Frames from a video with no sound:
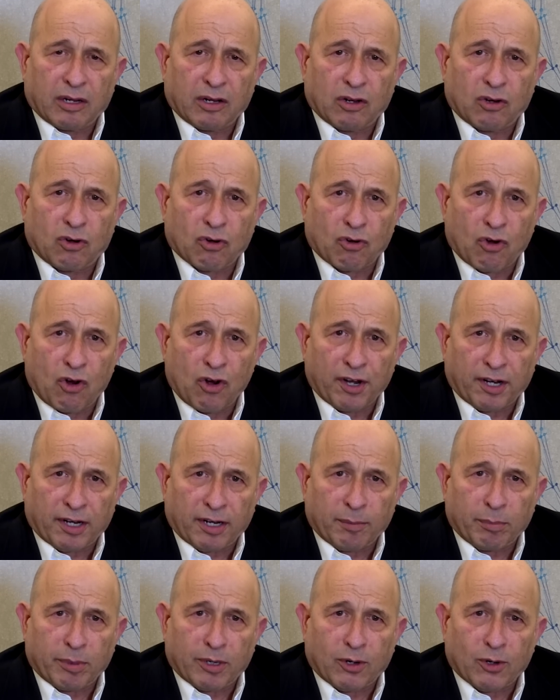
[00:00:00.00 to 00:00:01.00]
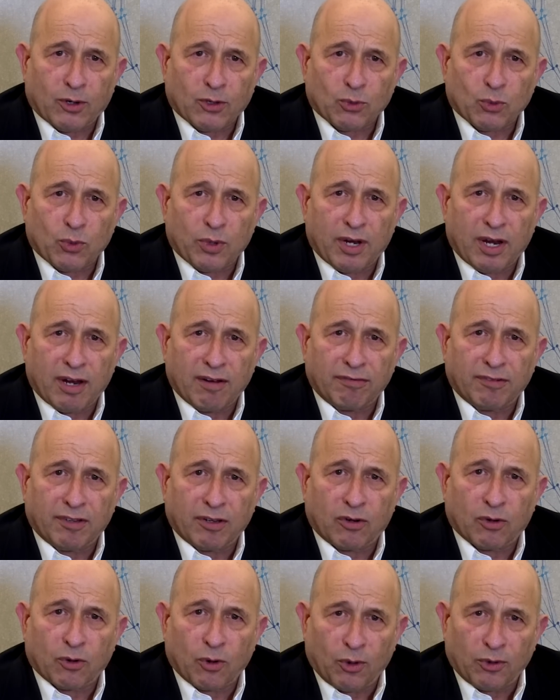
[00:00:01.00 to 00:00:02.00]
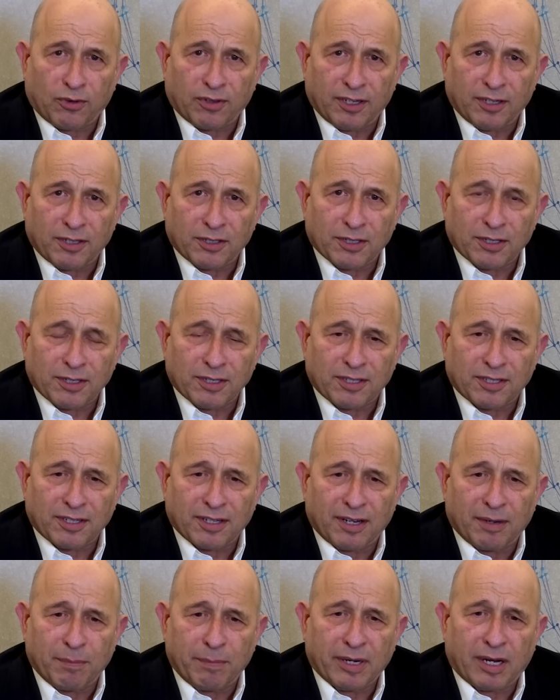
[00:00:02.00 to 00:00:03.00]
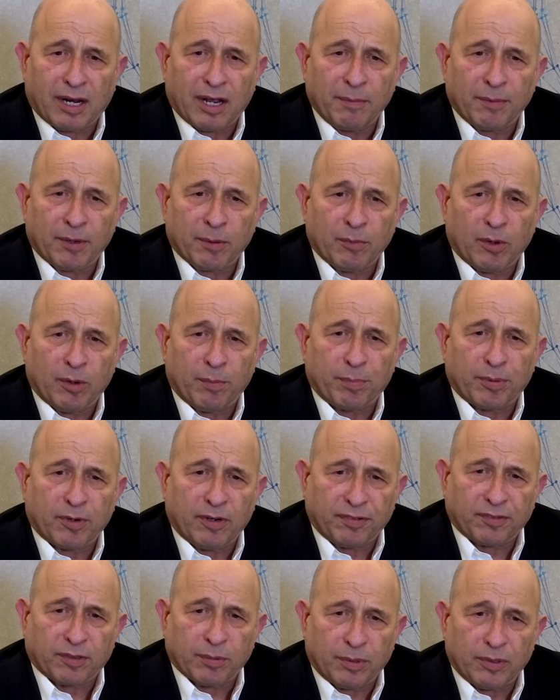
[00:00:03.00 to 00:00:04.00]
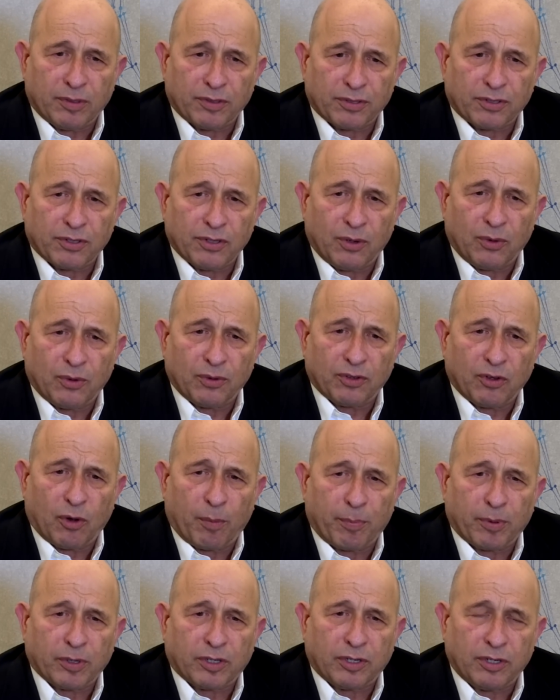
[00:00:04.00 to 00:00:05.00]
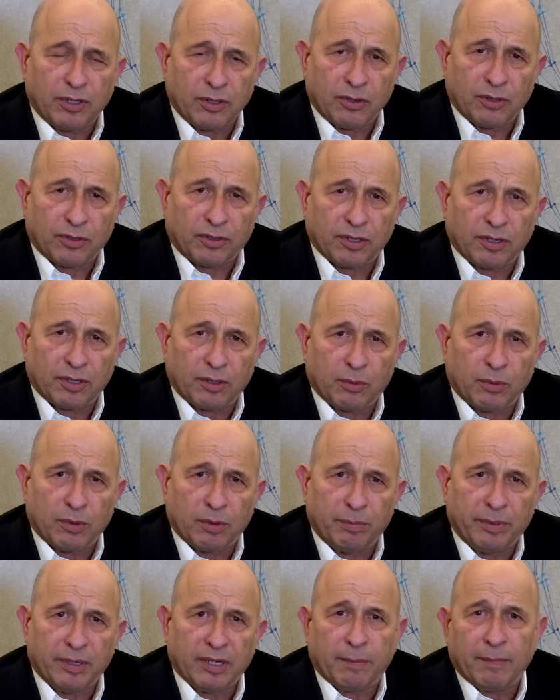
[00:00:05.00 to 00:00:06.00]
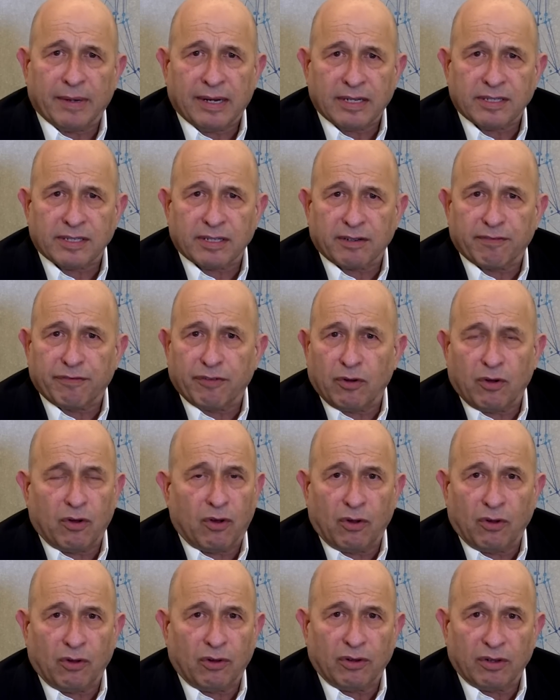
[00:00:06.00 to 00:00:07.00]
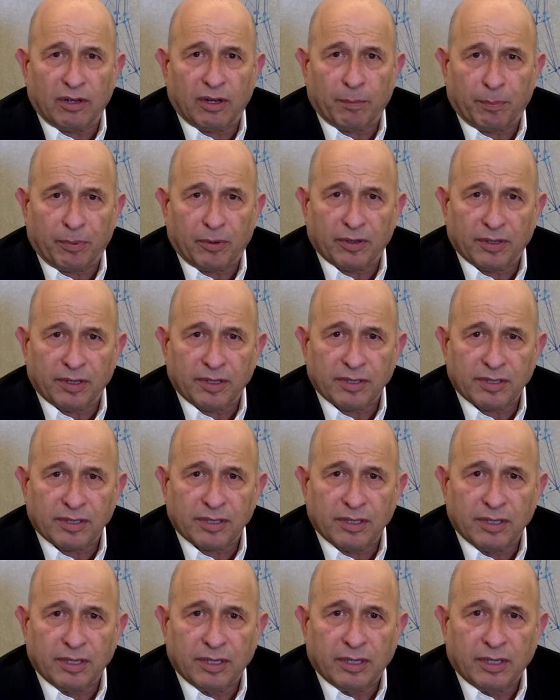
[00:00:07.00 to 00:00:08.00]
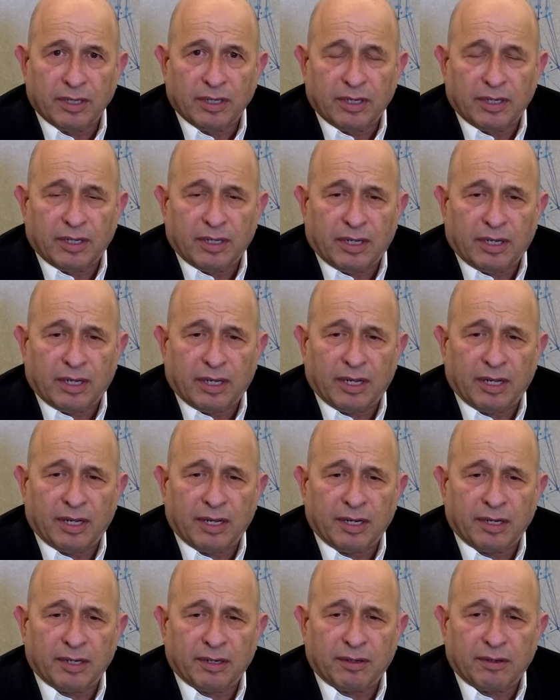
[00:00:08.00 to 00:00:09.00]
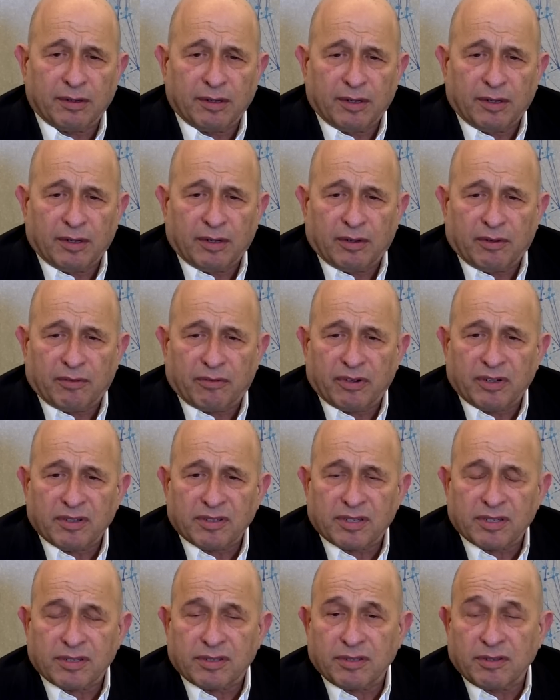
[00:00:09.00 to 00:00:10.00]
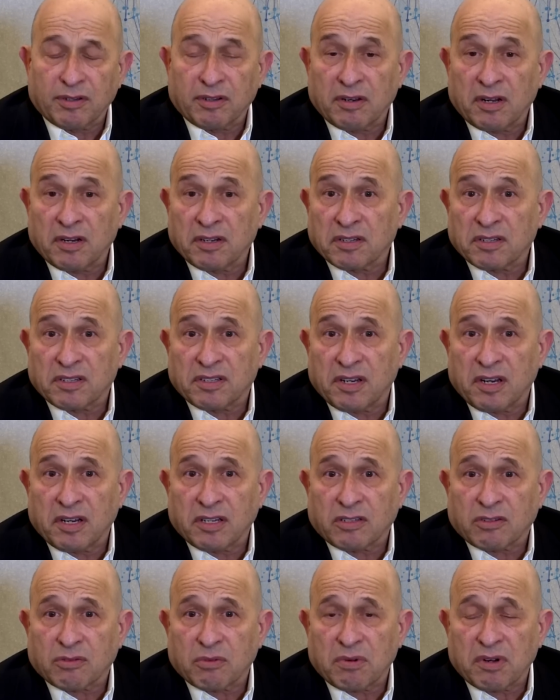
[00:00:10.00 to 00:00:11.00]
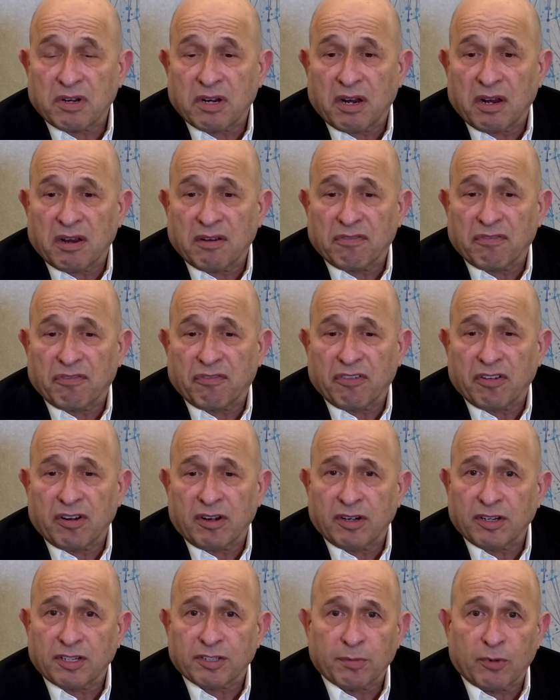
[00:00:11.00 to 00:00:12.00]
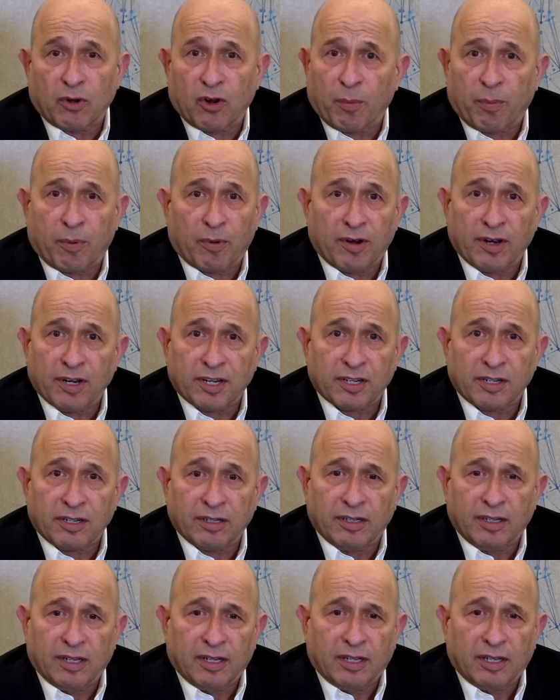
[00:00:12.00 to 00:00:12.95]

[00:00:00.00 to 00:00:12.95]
growing because we have the growth engines and becoming more profitable. So the opportunity will be amazing for all employees. And for instance, in the United States, we have very small operation.